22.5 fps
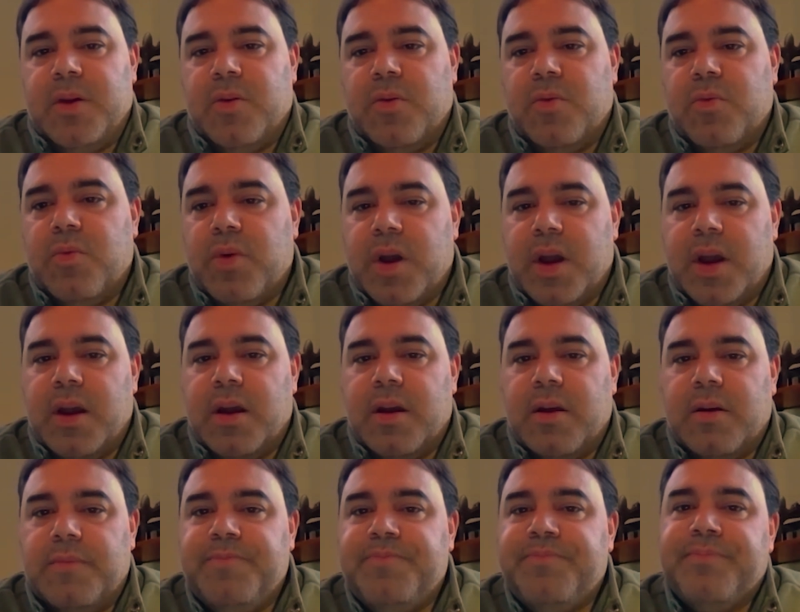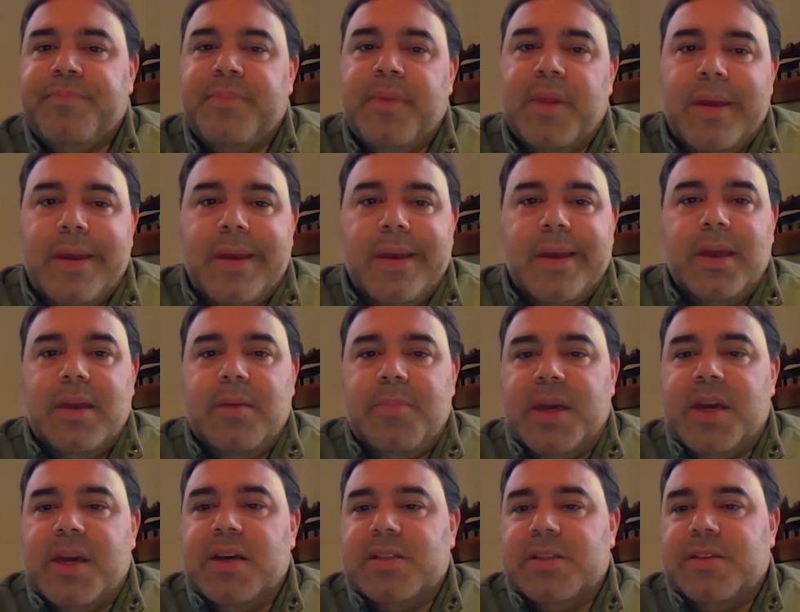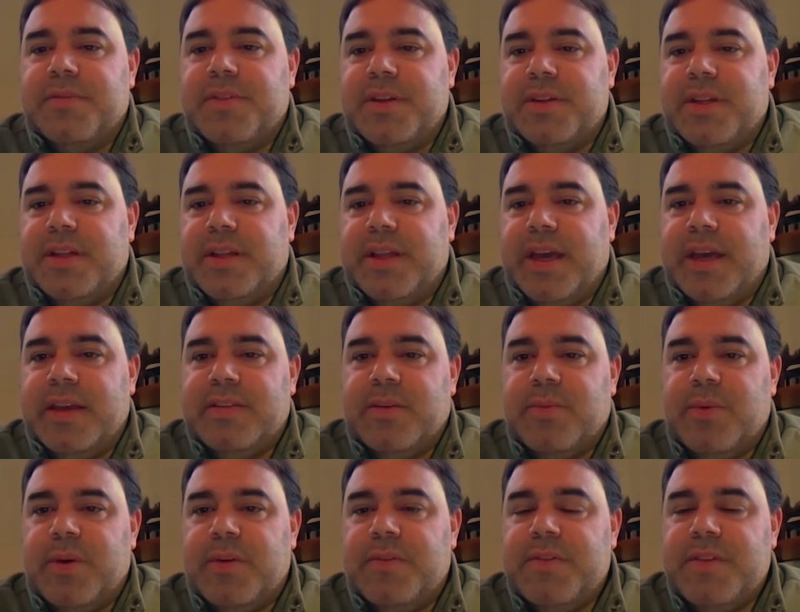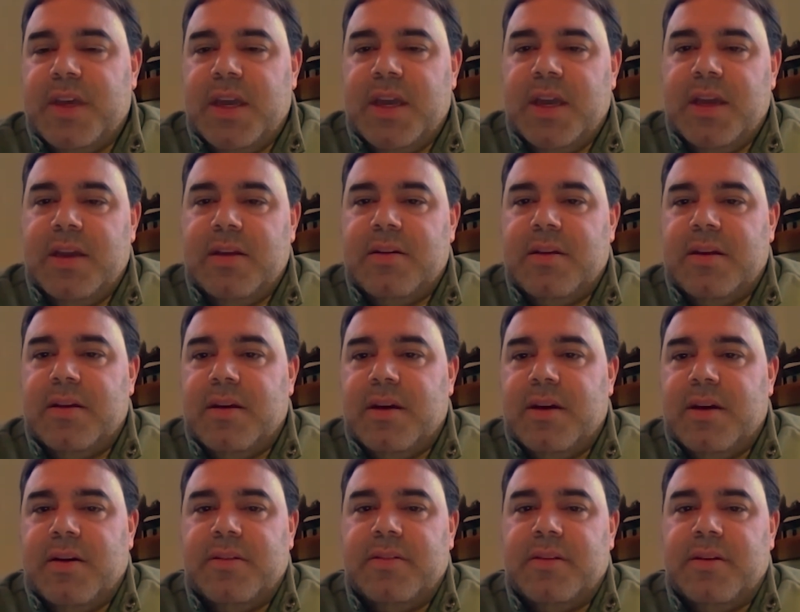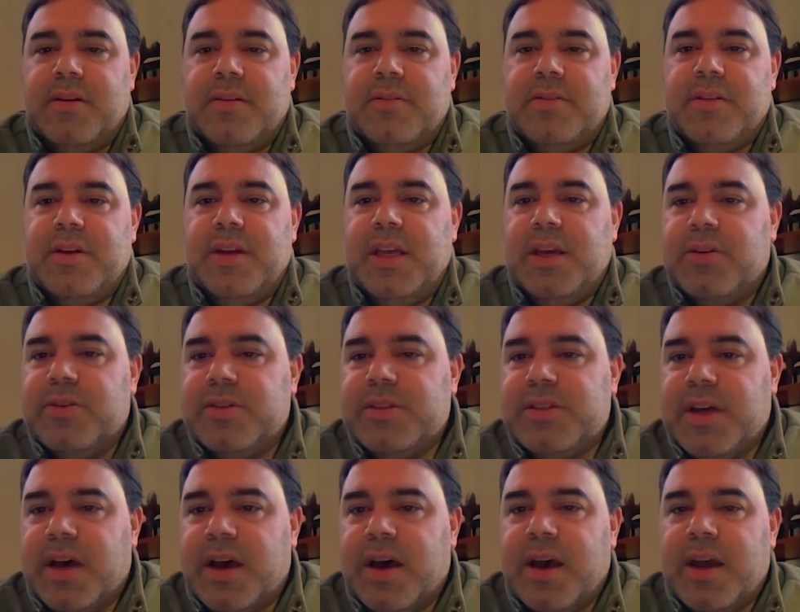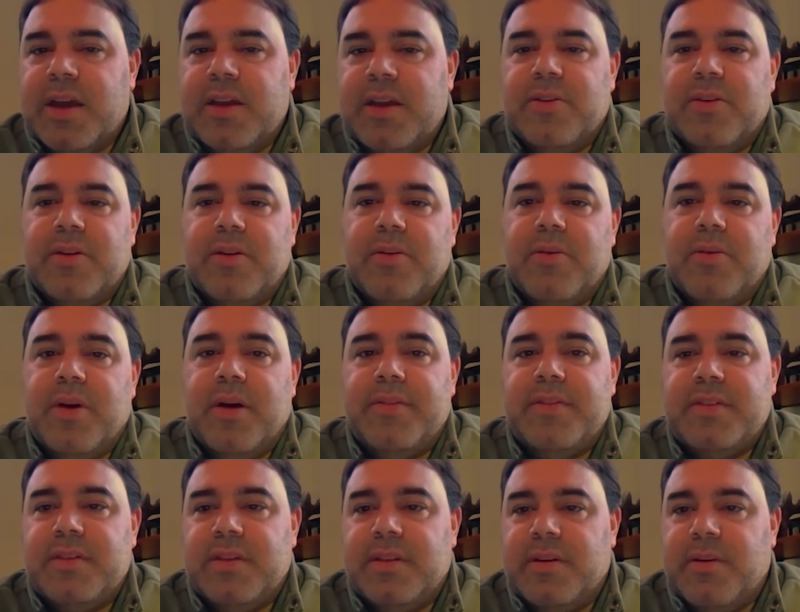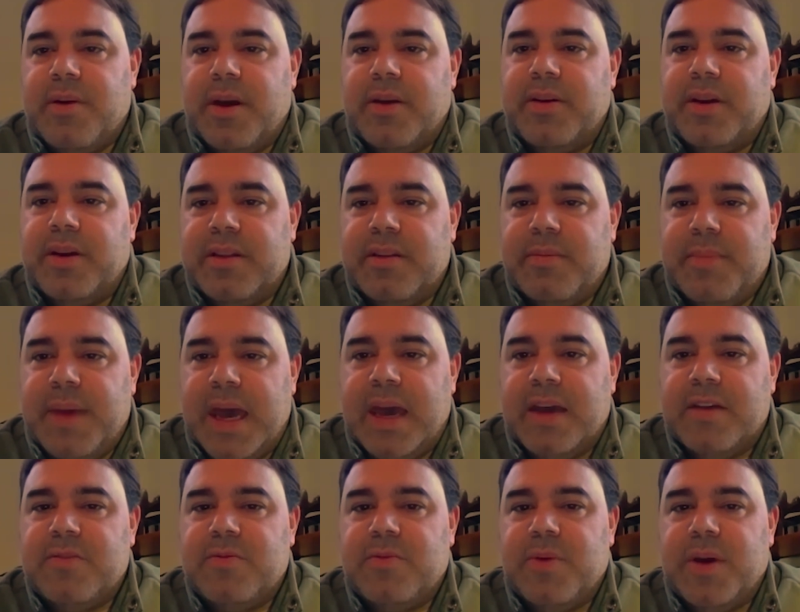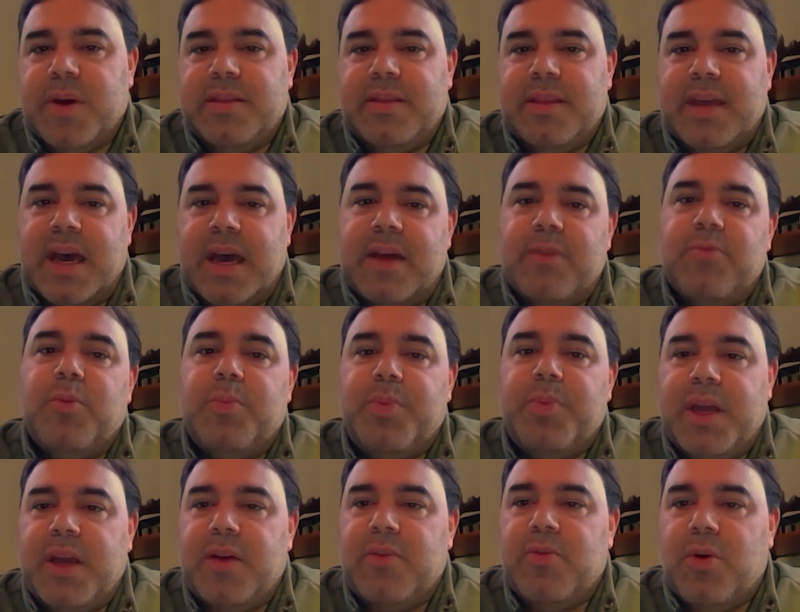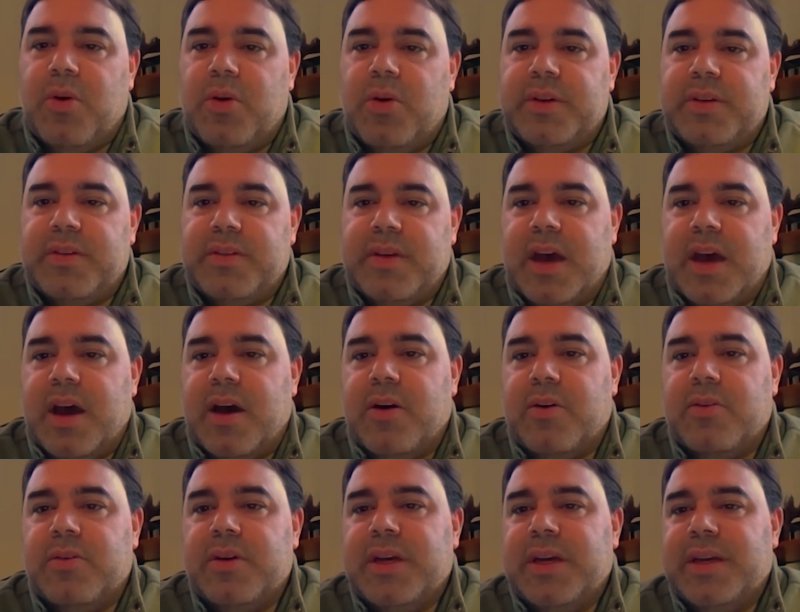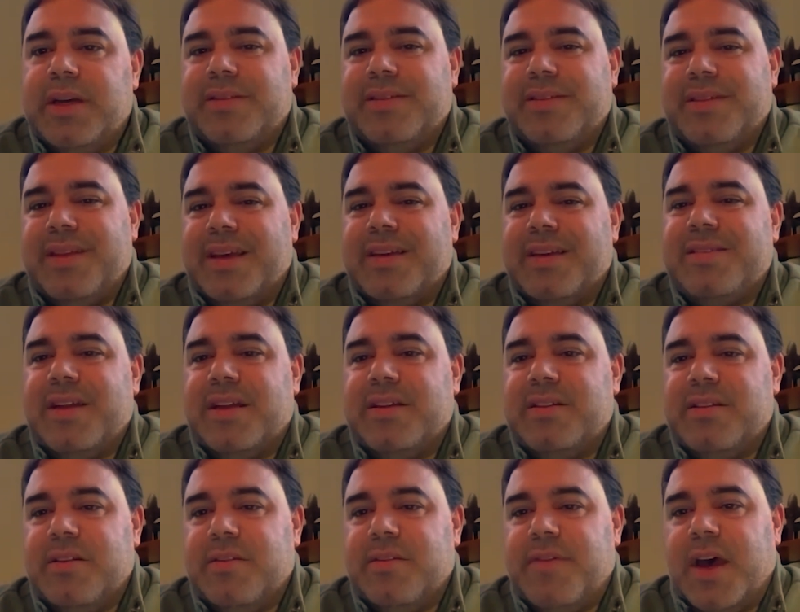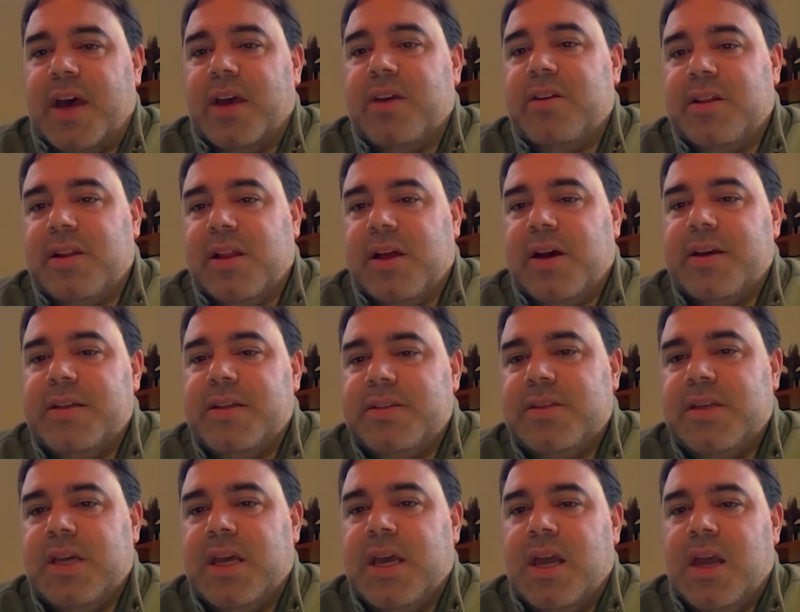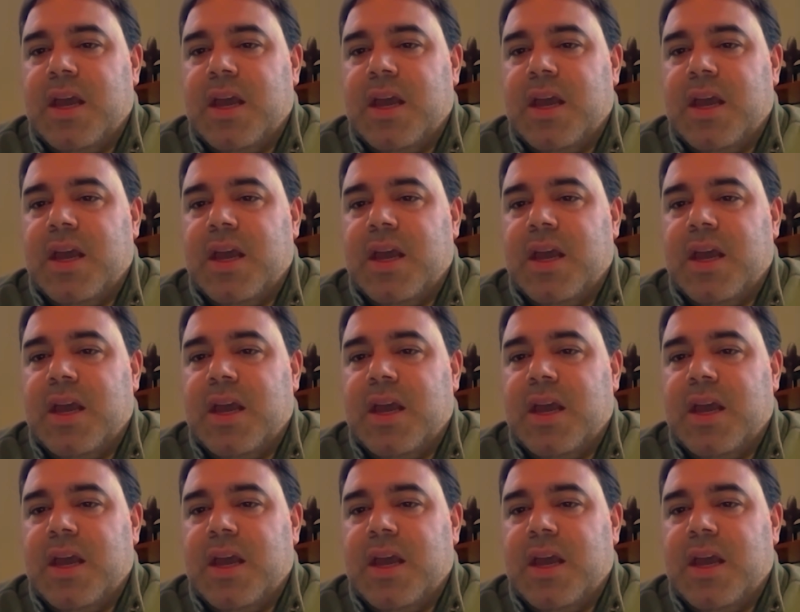where because of the delays that we've seen and on the NEO side or obviously the grounding on the MAX, right, that will play a role into the extent of the value declines.